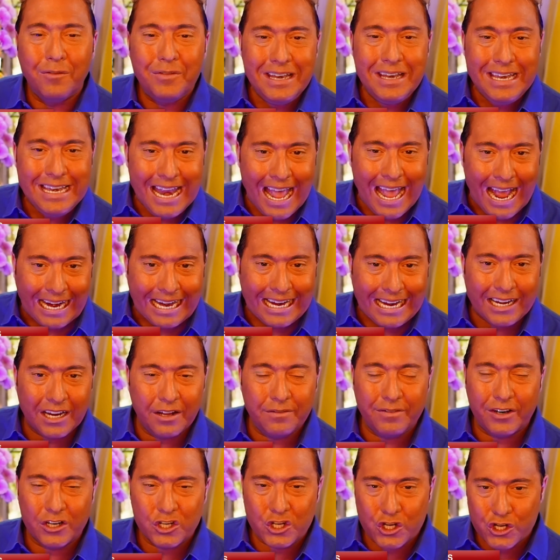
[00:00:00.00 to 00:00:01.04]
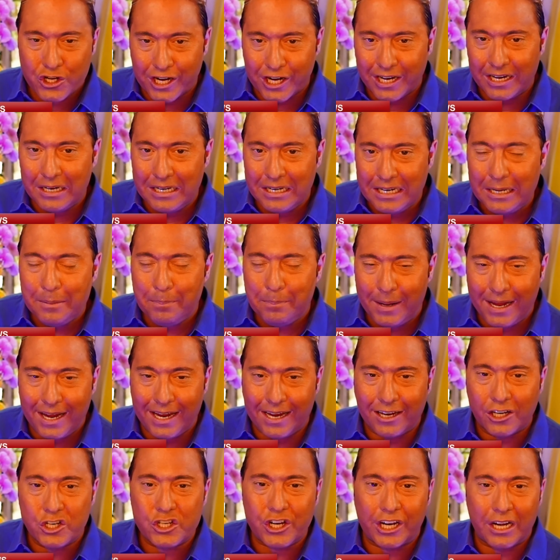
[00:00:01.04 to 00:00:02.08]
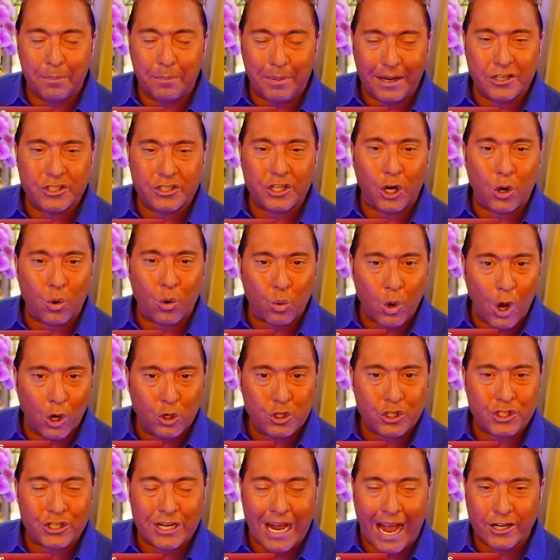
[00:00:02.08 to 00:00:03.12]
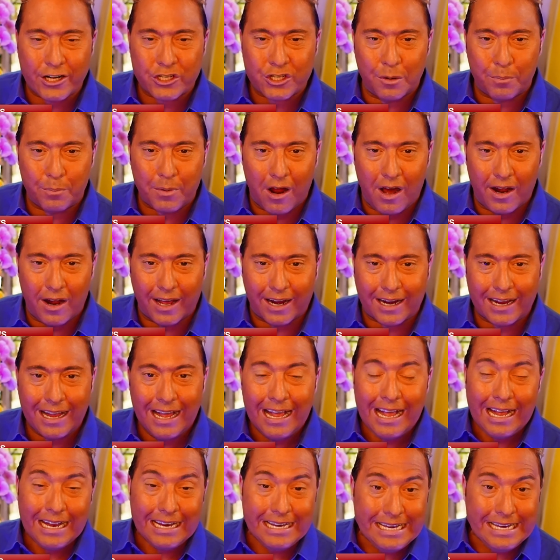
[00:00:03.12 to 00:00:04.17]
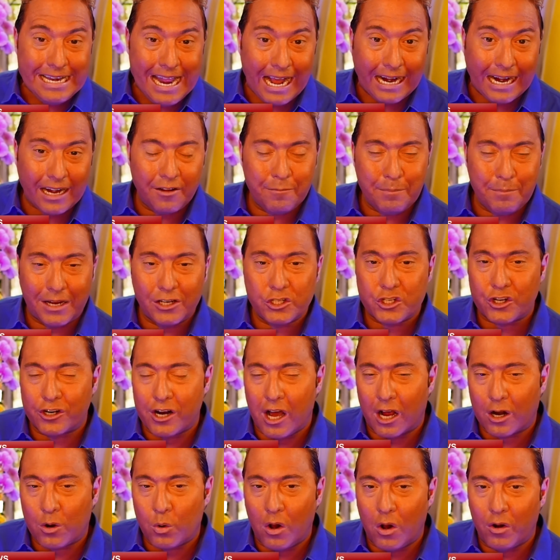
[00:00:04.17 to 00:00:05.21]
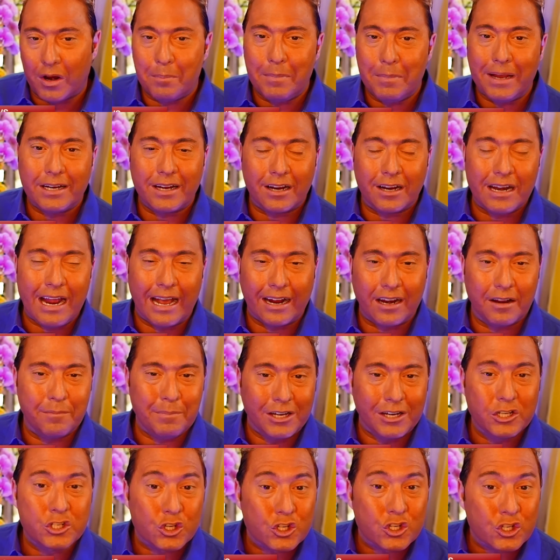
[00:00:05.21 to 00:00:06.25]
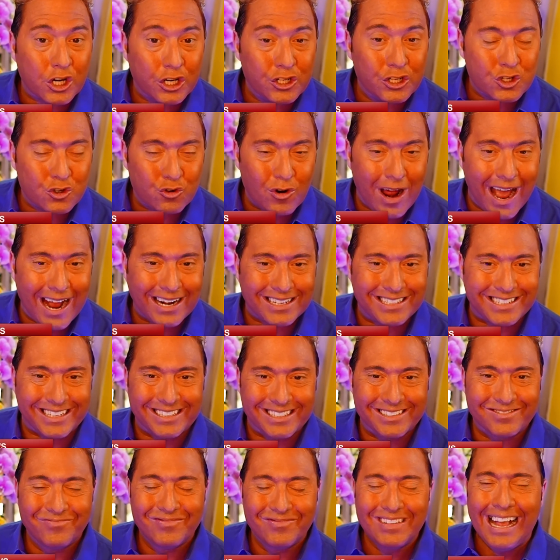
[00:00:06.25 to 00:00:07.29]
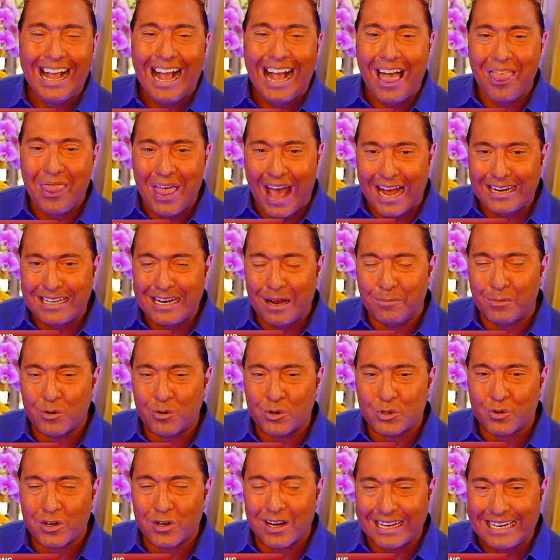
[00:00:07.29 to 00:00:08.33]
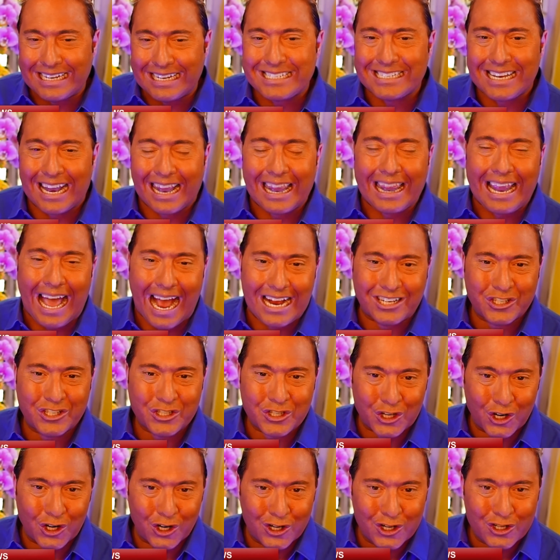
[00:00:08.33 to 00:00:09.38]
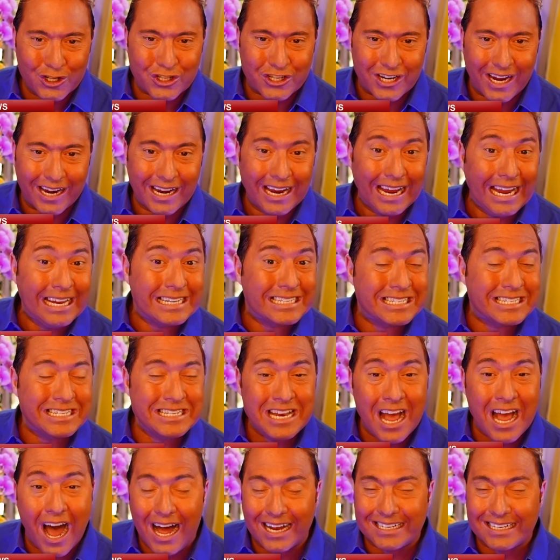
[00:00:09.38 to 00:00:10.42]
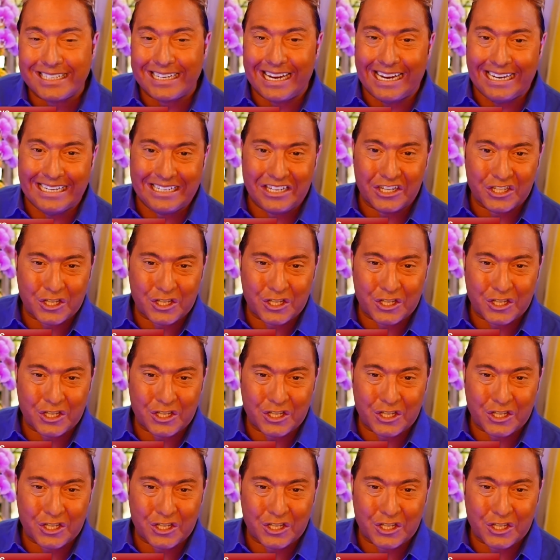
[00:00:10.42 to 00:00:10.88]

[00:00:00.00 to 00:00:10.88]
of negative GDP. GDP is the gross national product. Negative means you're not growing. Mean, negative means you're contracting. And that number was released last Thursday. It's not